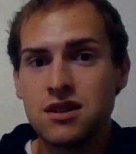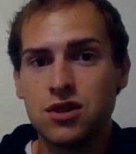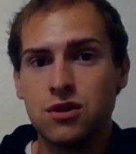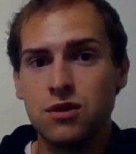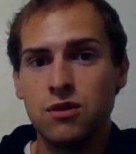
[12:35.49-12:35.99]

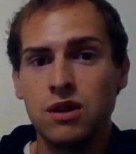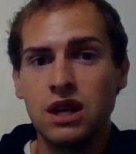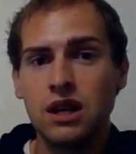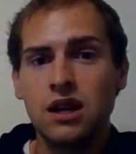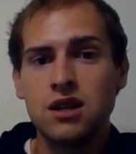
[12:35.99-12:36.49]
to
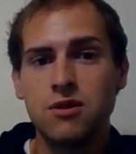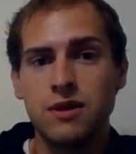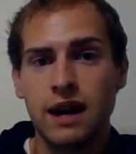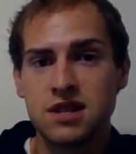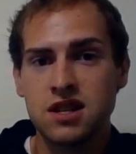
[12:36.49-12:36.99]

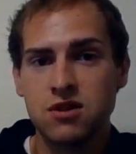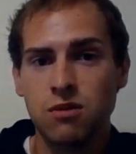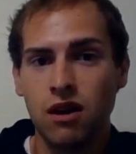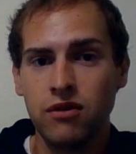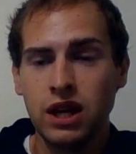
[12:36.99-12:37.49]

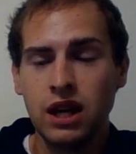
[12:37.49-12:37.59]
2012,